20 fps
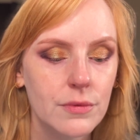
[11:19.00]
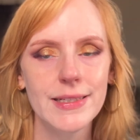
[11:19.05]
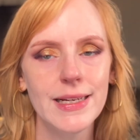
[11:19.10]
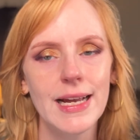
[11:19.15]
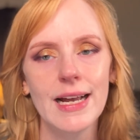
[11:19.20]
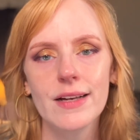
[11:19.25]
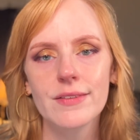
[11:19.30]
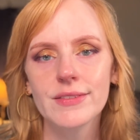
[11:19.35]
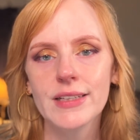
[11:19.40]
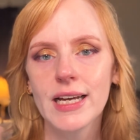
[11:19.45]

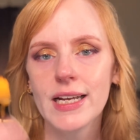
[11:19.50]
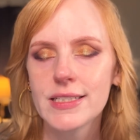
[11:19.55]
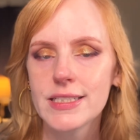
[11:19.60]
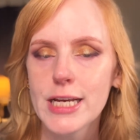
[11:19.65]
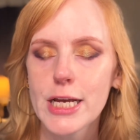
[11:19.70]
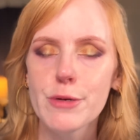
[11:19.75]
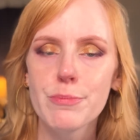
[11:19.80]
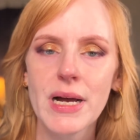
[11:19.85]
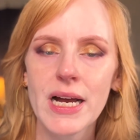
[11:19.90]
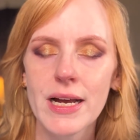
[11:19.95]
I've got to
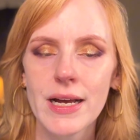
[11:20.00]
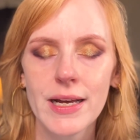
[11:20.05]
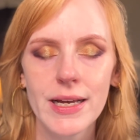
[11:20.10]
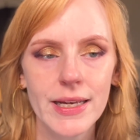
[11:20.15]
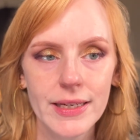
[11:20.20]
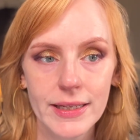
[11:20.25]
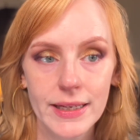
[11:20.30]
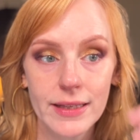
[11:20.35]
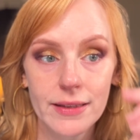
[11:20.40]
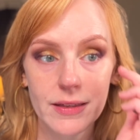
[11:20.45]
take
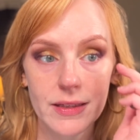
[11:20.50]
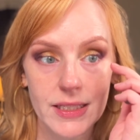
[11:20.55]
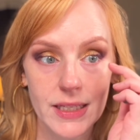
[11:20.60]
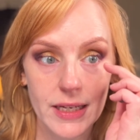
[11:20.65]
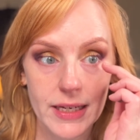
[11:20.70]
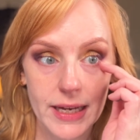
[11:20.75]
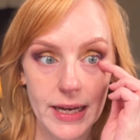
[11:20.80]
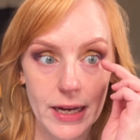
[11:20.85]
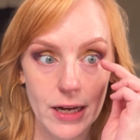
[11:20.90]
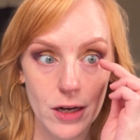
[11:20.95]
my Endless
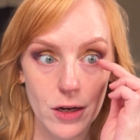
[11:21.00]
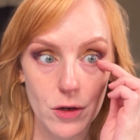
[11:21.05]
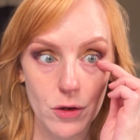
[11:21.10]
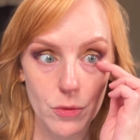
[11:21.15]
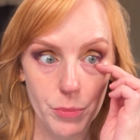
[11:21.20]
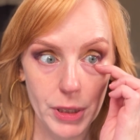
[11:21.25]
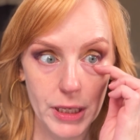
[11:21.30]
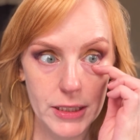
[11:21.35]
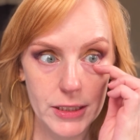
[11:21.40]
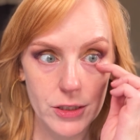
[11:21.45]
Cacao
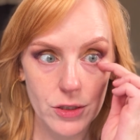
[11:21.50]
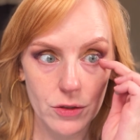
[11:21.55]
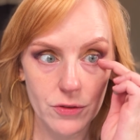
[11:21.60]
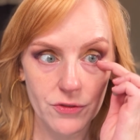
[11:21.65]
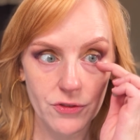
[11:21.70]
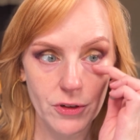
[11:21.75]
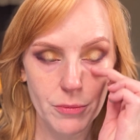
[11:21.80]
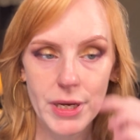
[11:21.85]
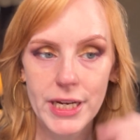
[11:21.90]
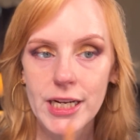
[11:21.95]
pencil
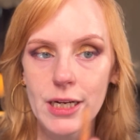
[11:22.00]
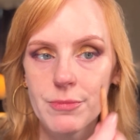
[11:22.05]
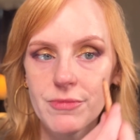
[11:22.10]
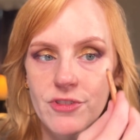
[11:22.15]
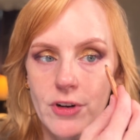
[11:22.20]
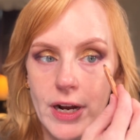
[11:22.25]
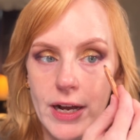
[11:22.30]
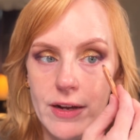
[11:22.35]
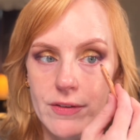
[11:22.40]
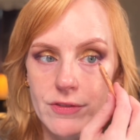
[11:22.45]
from Makeup
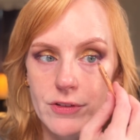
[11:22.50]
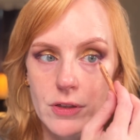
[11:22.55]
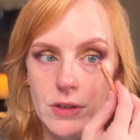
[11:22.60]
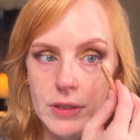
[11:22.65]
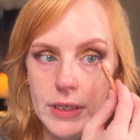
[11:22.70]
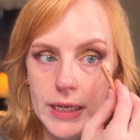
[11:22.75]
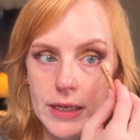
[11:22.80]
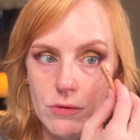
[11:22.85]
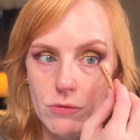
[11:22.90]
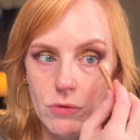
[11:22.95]
Forever
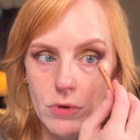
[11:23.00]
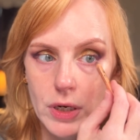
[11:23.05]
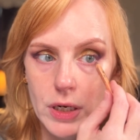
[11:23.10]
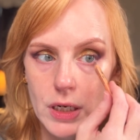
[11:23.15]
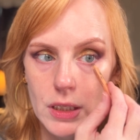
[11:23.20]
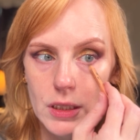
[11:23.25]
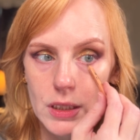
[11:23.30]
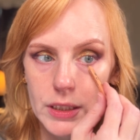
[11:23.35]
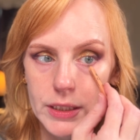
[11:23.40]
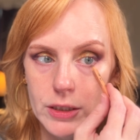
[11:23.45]
and run a
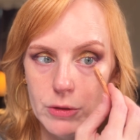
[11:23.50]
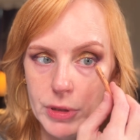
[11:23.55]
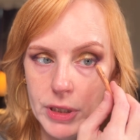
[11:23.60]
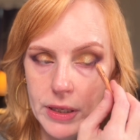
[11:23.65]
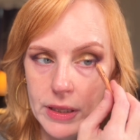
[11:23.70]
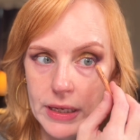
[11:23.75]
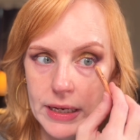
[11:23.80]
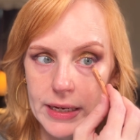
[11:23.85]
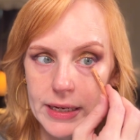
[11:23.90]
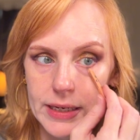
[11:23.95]
little bit of
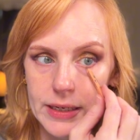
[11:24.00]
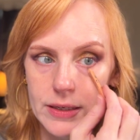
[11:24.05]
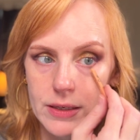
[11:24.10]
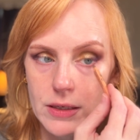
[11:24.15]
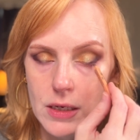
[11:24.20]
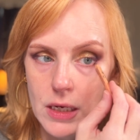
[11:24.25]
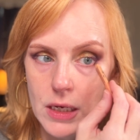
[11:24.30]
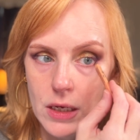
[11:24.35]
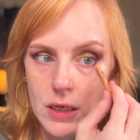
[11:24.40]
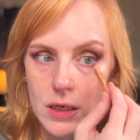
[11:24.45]
that
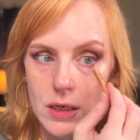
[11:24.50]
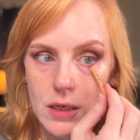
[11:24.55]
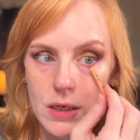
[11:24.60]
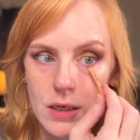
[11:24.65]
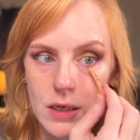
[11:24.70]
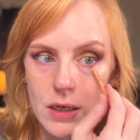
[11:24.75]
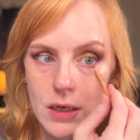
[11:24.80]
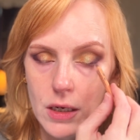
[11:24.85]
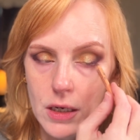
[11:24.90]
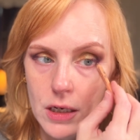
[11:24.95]

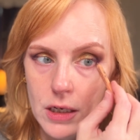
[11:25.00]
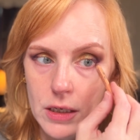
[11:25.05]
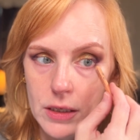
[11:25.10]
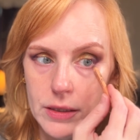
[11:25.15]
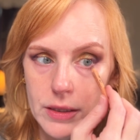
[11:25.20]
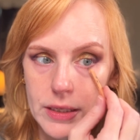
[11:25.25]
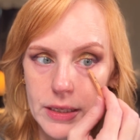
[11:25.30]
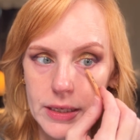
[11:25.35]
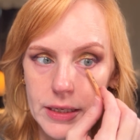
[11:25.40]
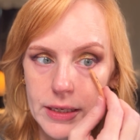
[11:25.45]
on
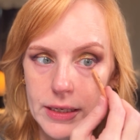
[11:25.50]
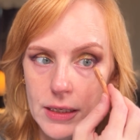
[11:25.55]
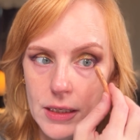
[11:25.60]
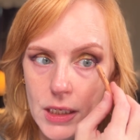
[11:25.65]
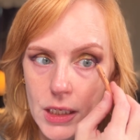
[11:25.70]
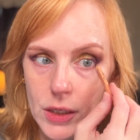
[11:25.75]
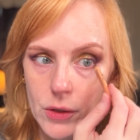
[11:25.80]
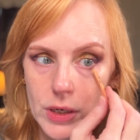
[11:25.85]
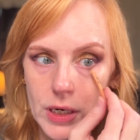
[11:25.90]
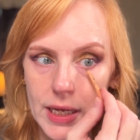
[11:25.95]
the
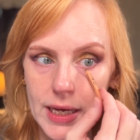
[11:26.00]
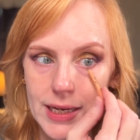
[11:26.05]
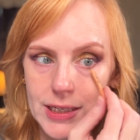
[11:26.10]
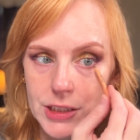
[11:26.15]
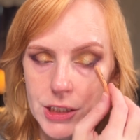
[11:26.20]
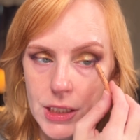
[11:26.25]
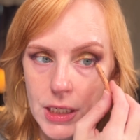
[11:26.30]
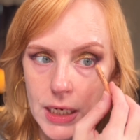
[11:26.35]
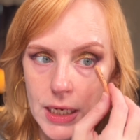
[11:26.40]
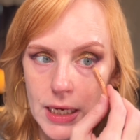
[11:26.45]
lower
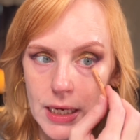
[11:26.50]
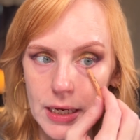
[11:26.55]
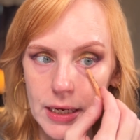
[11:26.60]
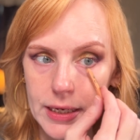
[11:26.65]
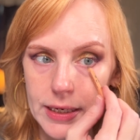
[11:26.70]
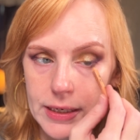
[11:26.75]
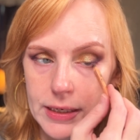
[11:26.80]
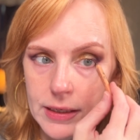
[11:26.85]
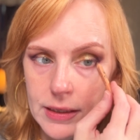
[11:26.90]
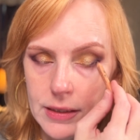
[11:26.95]
lash
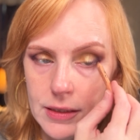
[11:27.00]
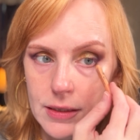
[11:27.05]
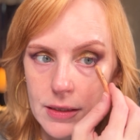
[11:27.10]
line,